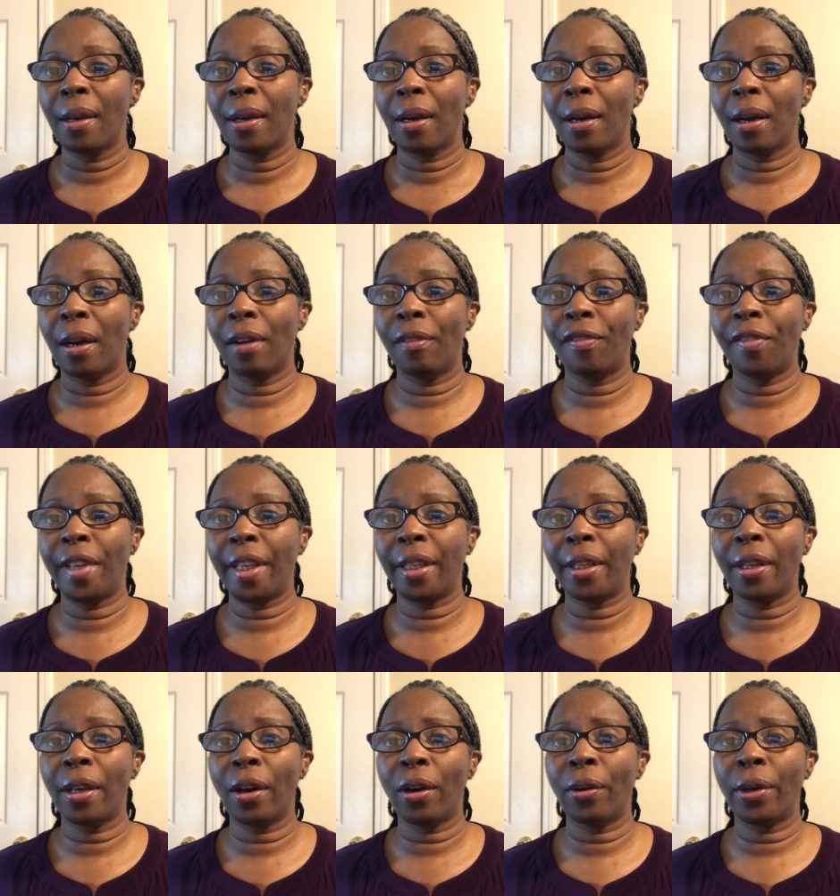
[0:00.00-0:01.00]
a
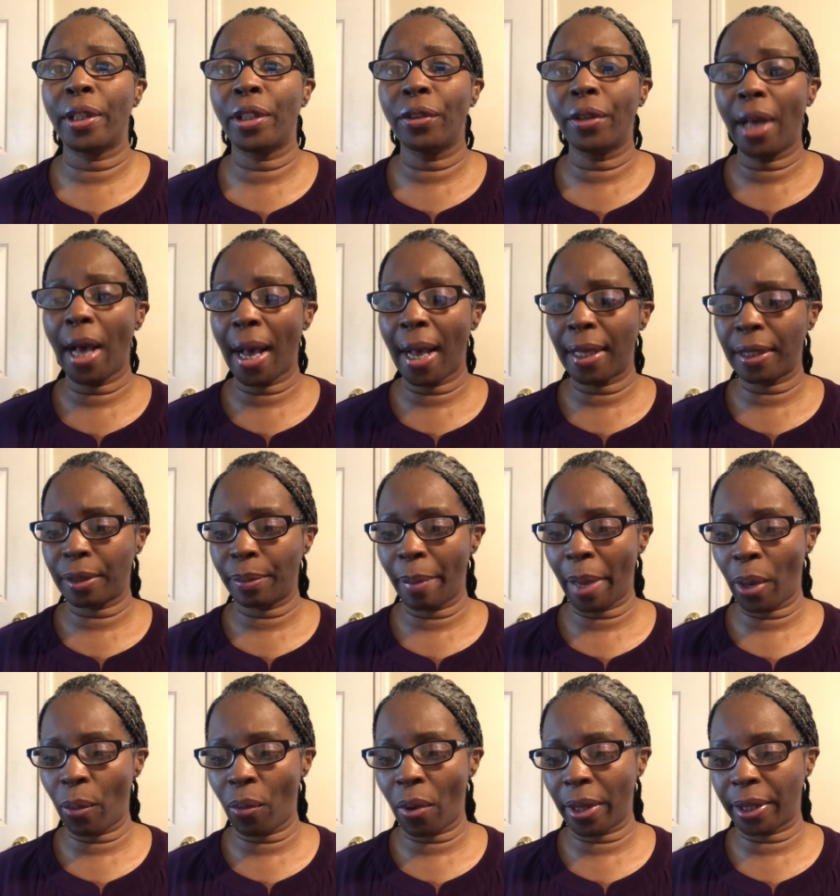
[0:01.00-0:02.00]
video, and you guys may
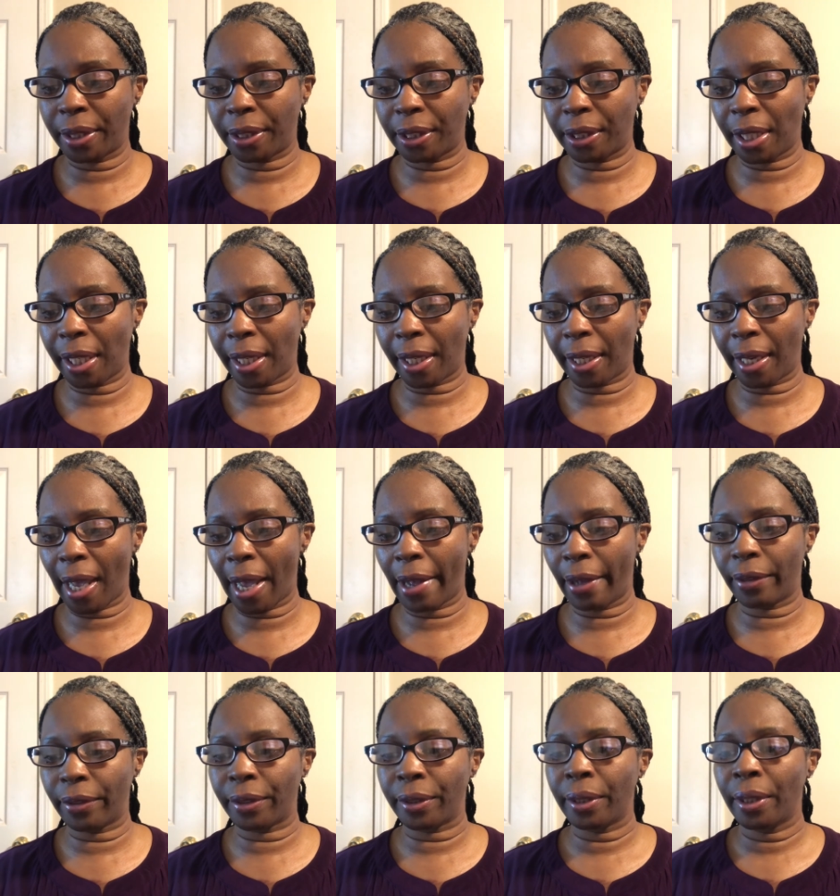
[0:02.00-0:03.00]
want to check it
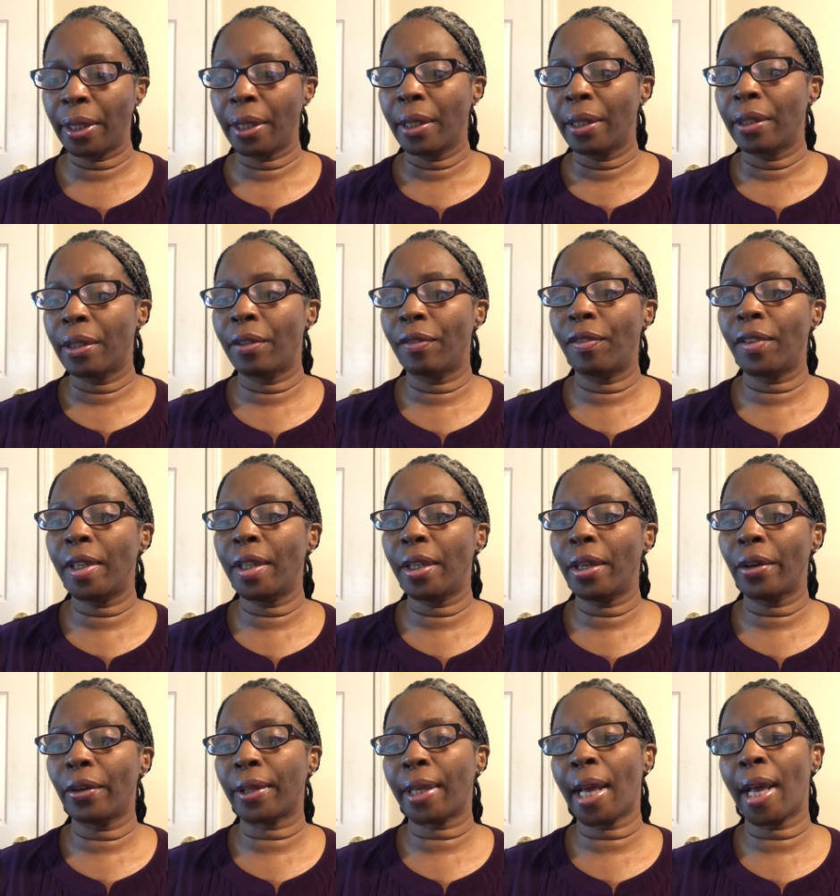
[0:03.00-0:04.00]
out. The
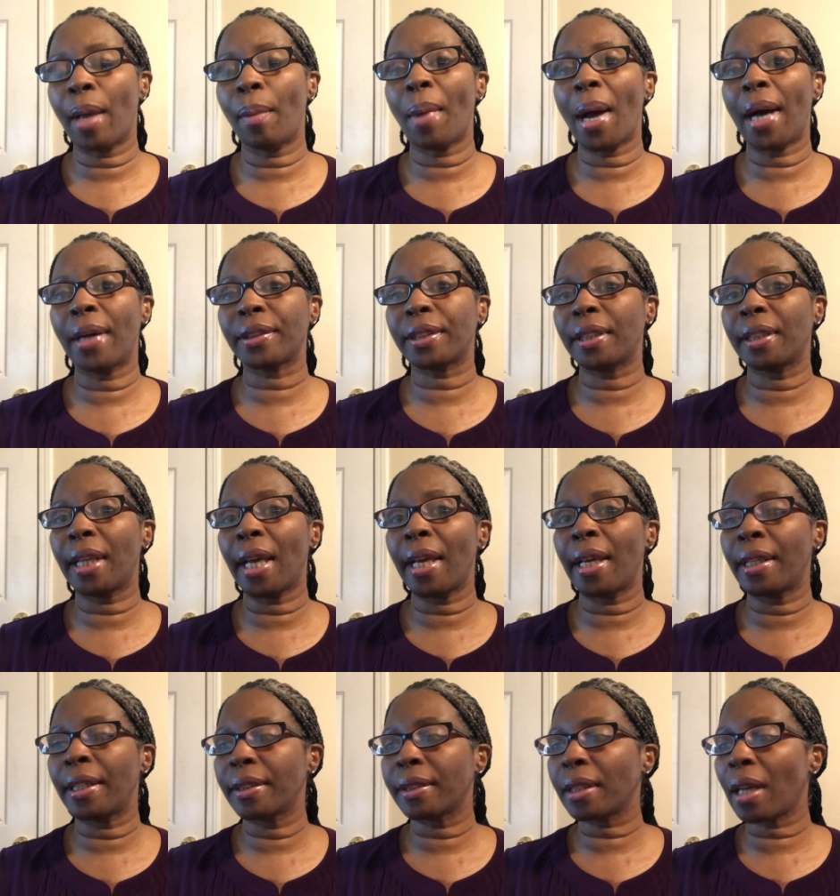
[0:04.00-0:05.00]
video came out today and
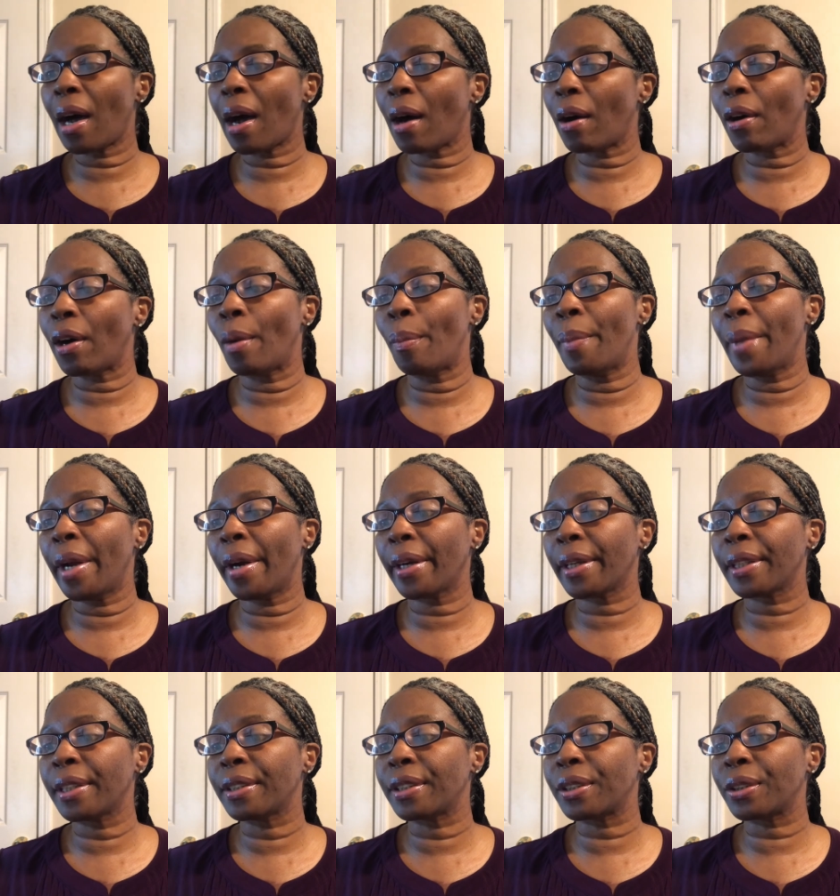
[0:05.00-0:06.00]
it's called
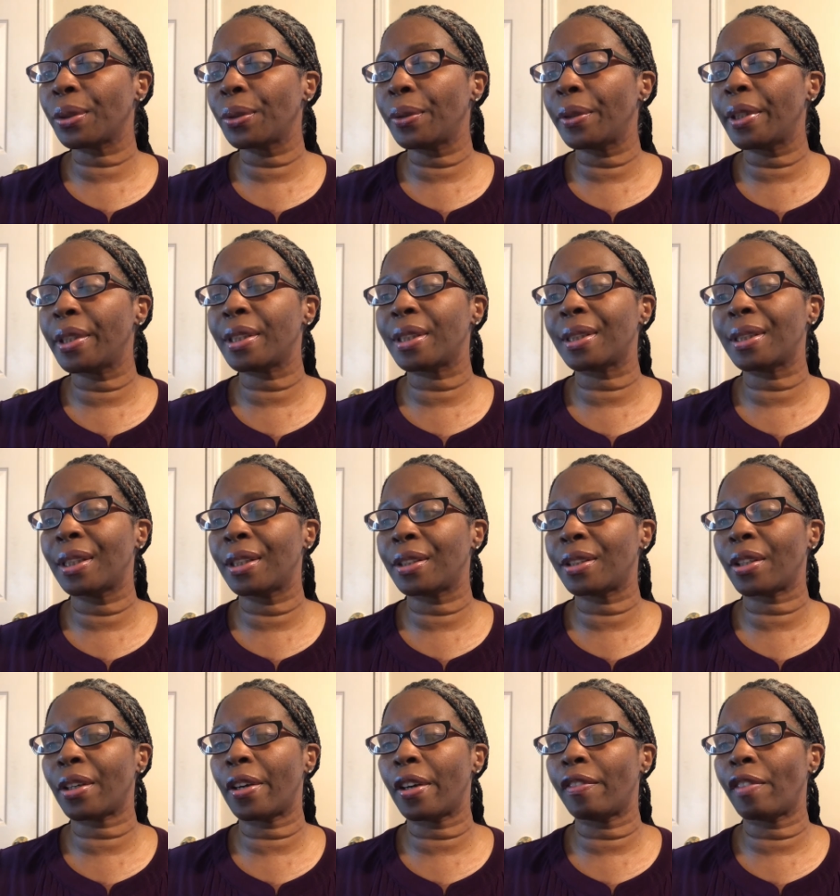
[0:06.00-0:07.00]
American Students
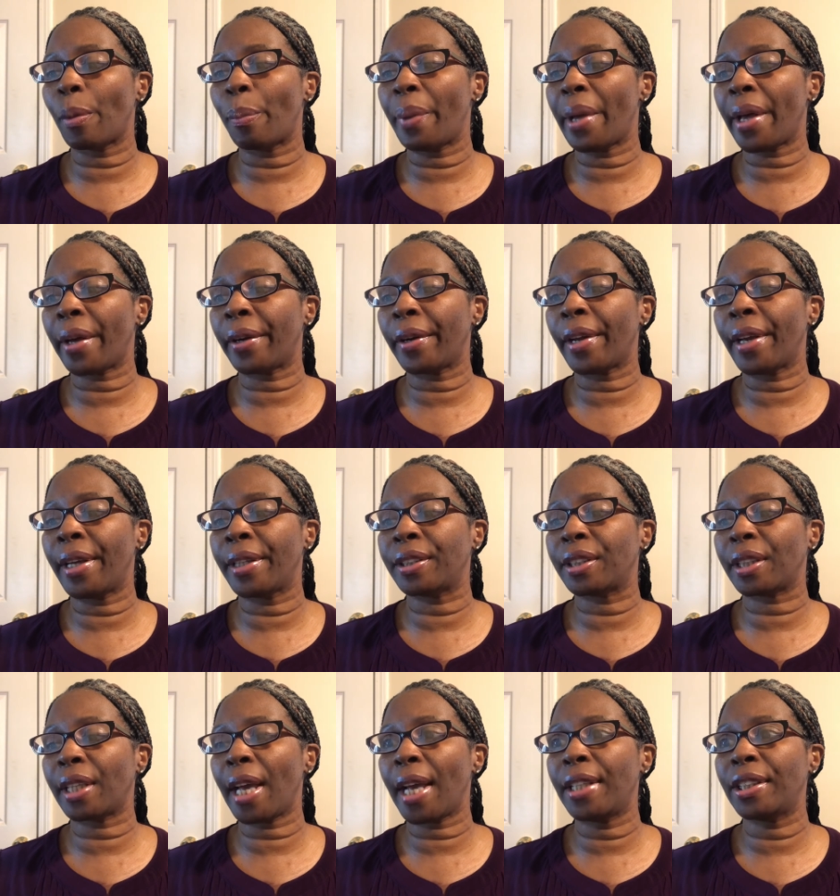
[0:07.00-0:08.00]
Deserve a Better
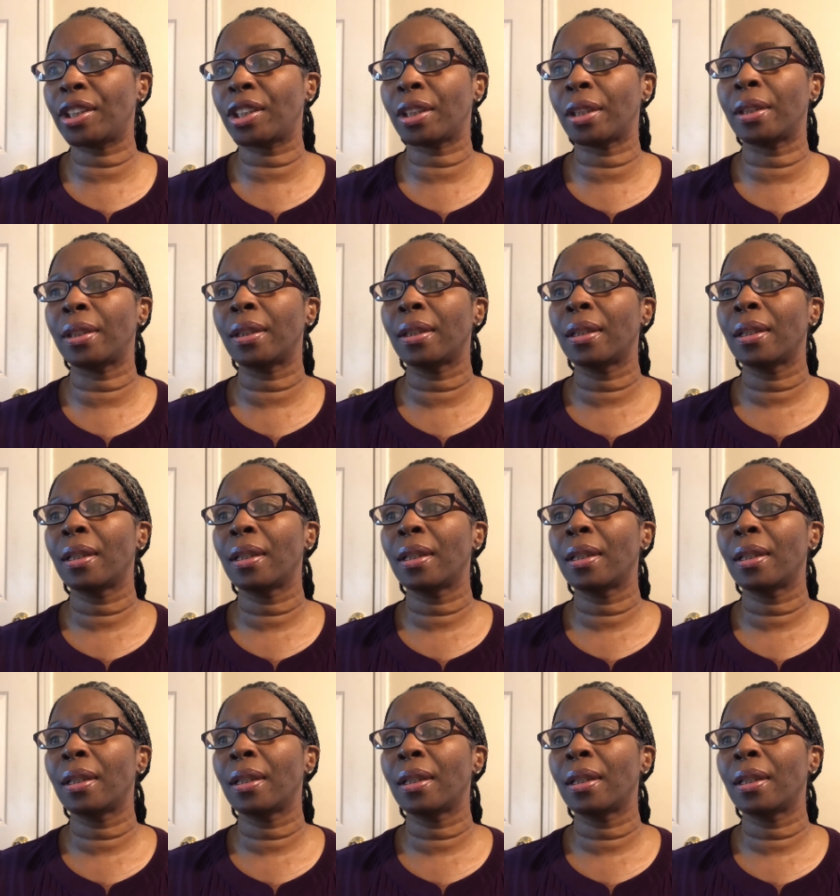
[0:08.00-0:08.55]
Education.